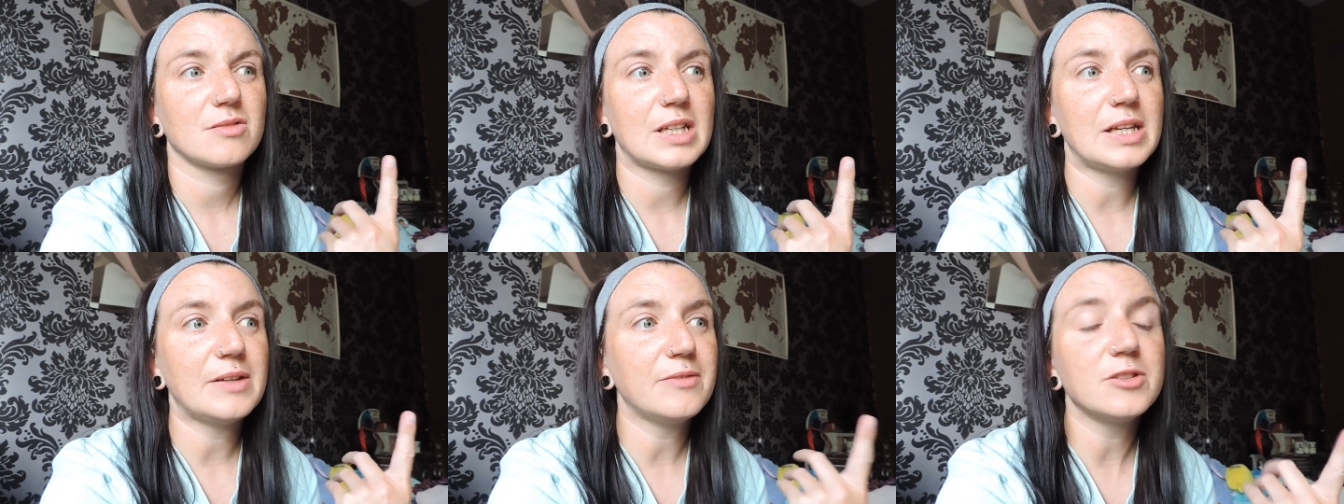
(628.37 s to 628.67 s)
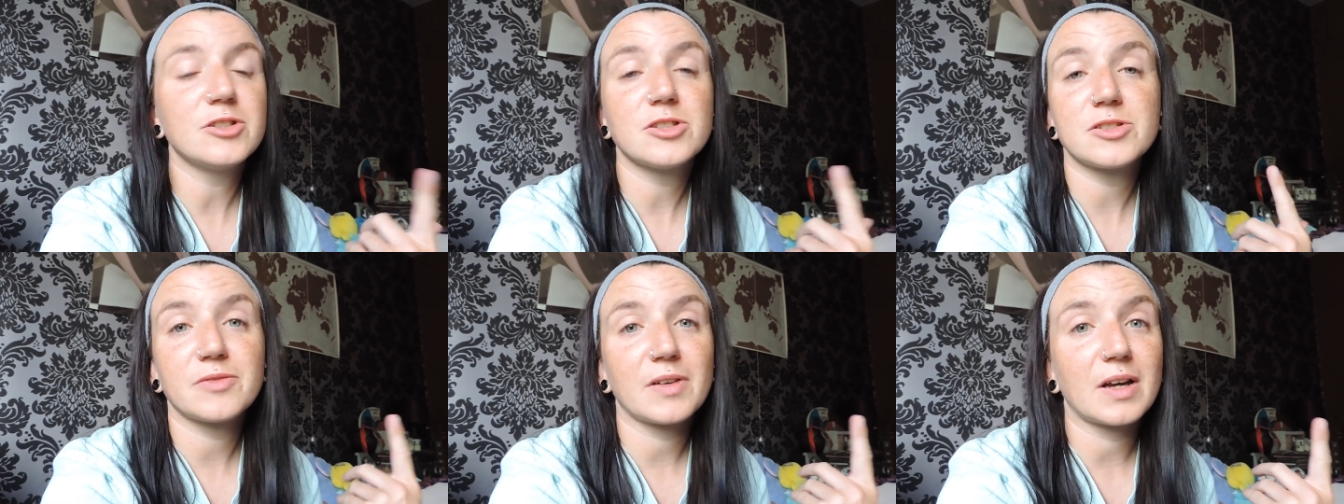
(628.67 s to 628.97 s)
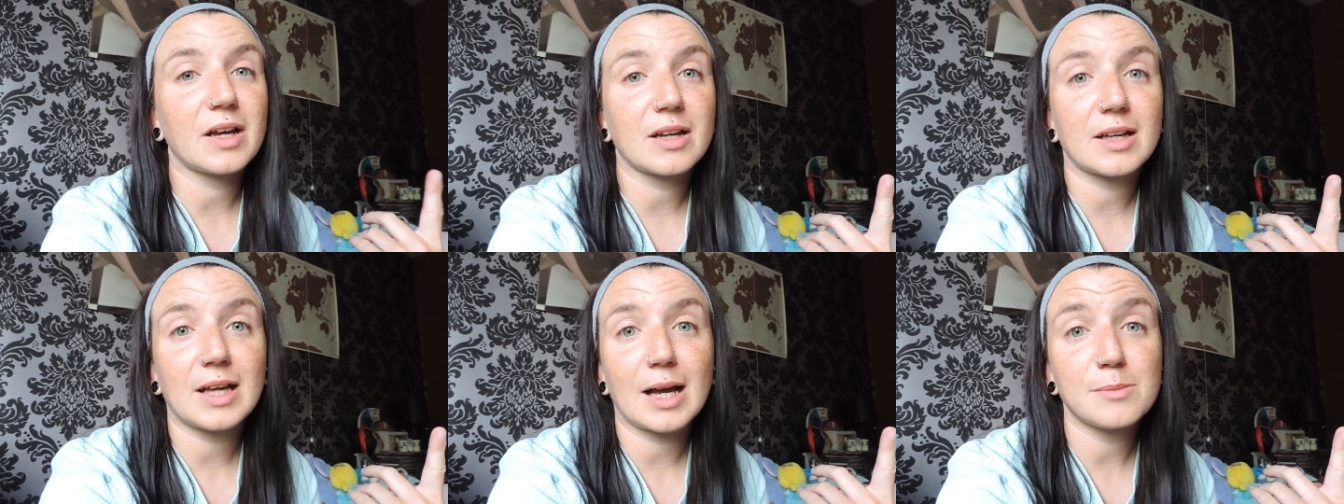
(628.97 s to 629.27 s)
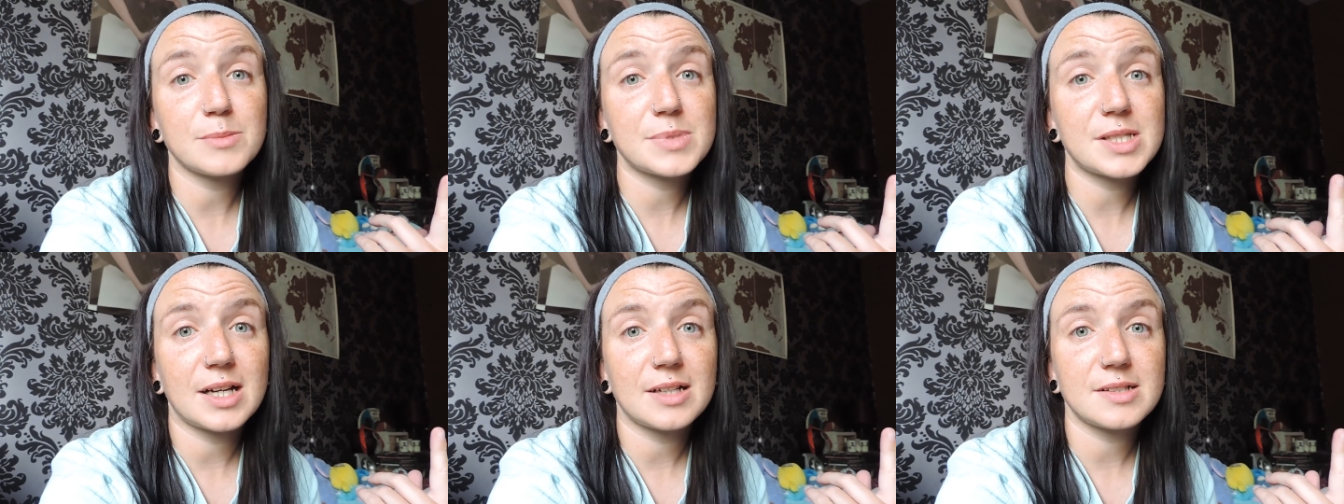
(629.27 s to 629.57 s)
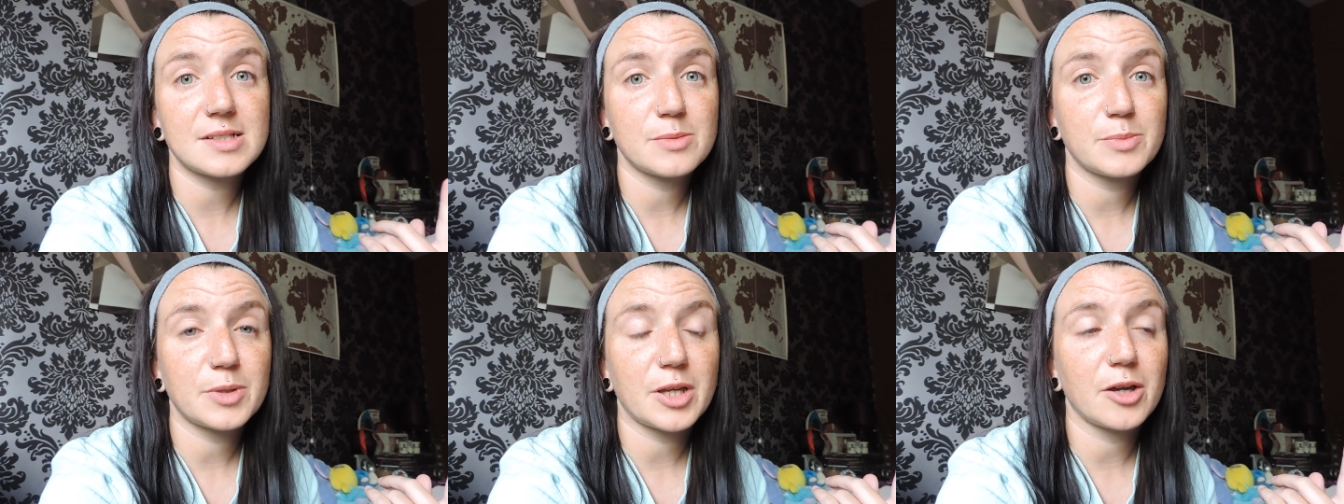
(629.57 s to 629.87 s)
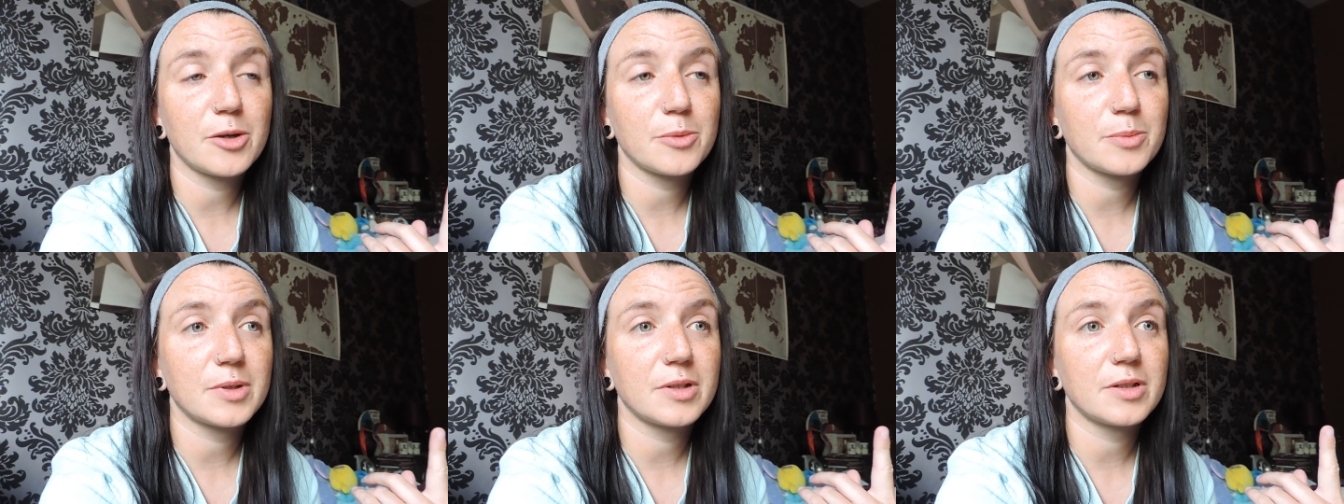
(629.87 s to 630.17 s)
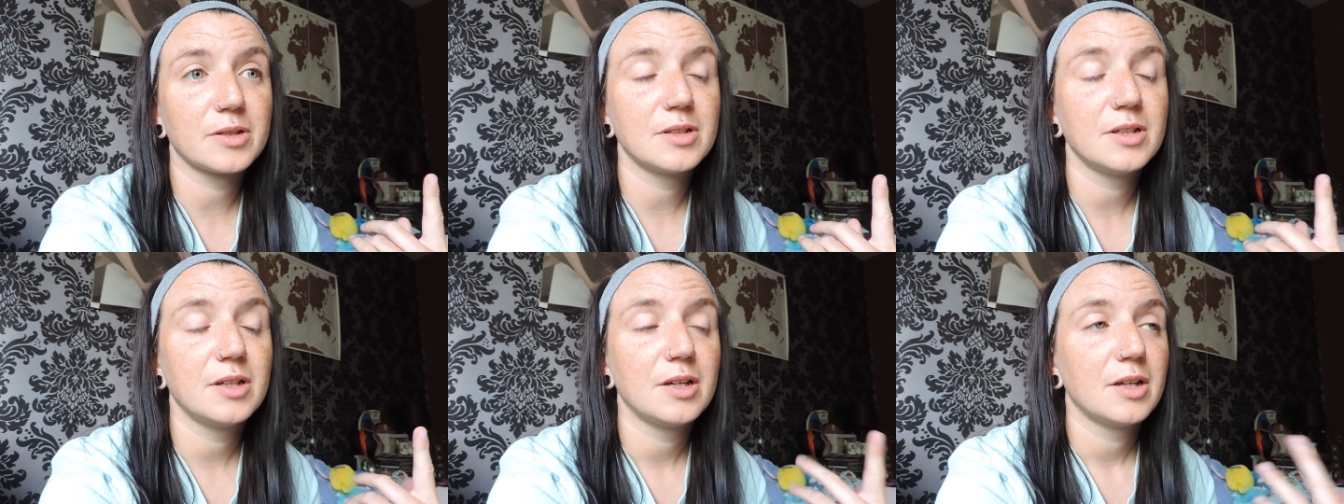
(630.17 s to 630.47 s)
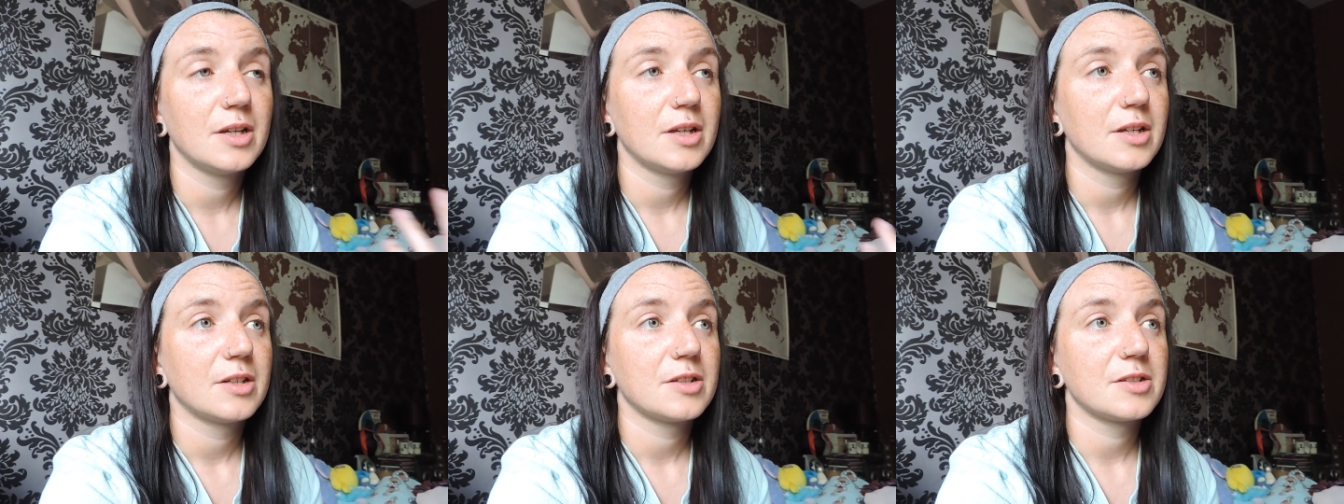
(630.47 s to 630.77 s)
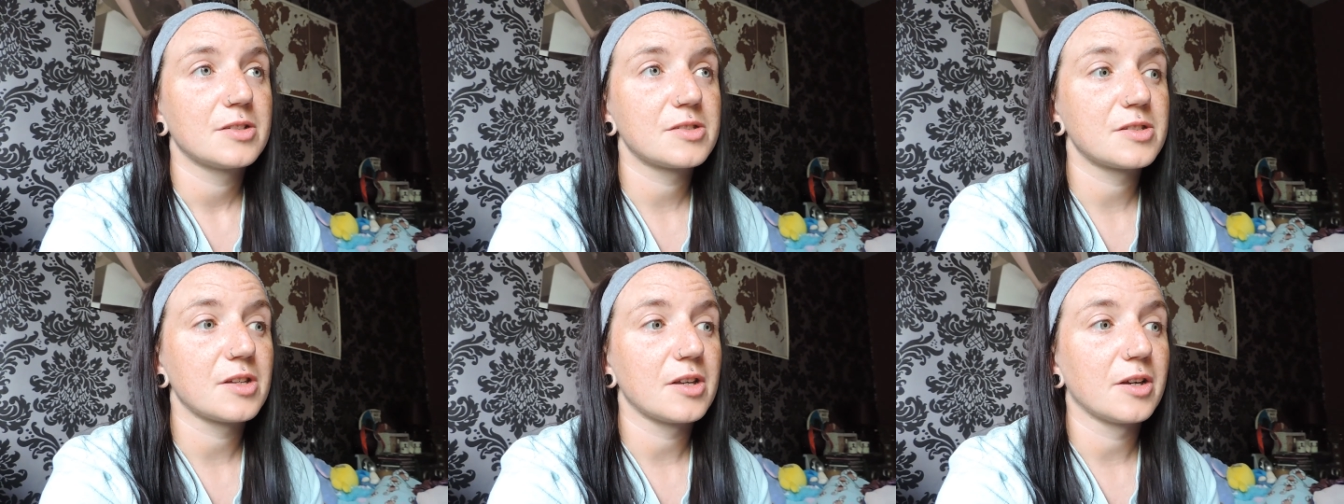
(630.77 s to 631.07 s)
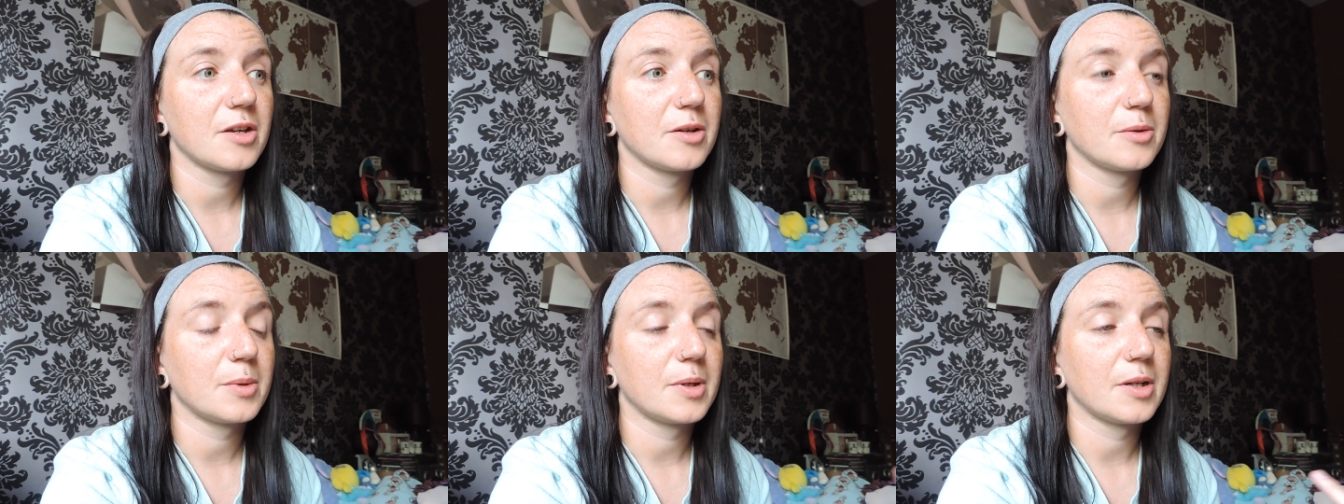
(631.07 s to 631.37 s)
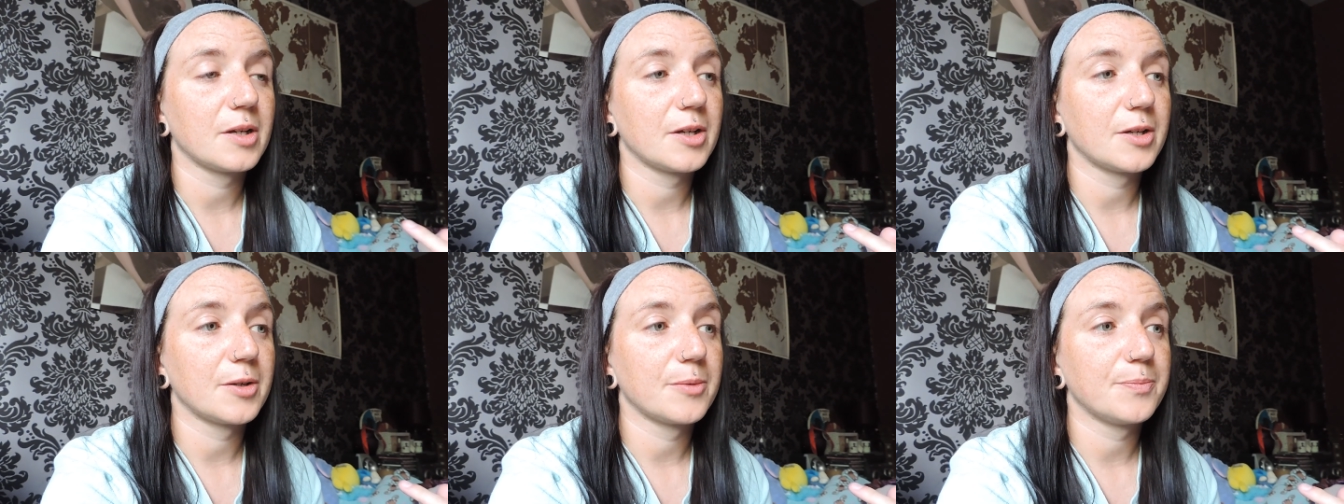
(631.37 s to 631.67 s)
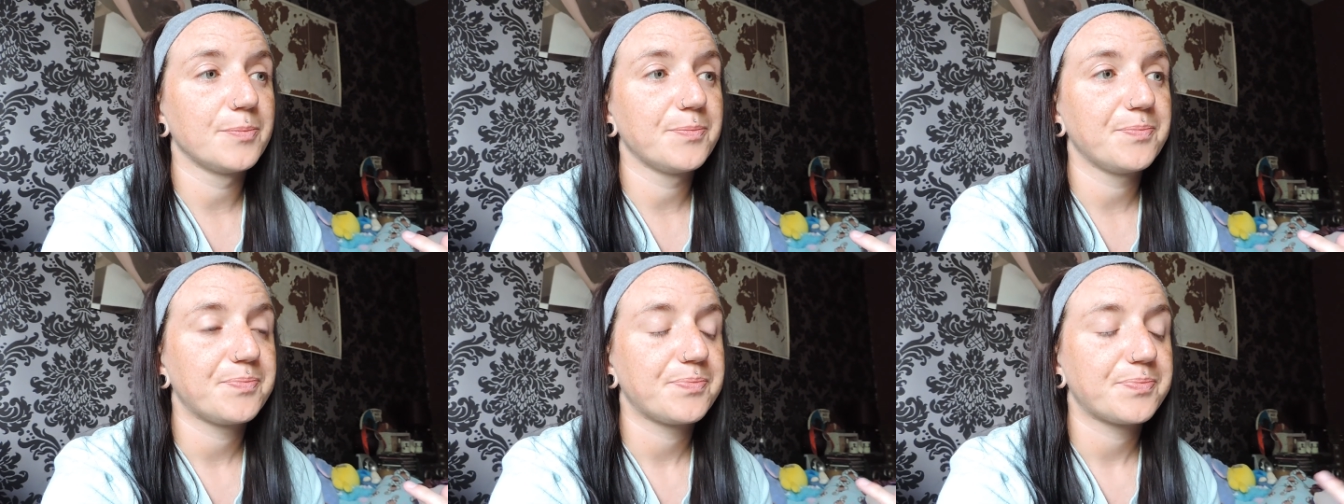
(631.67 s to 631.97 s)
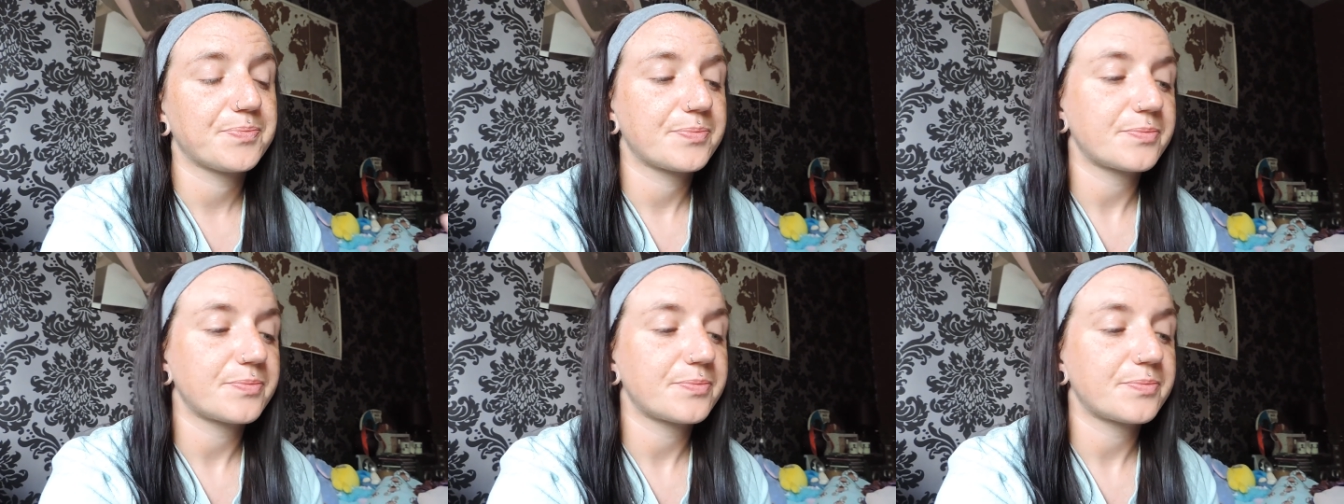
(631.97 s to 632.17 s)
even just for campsites to be open. So um,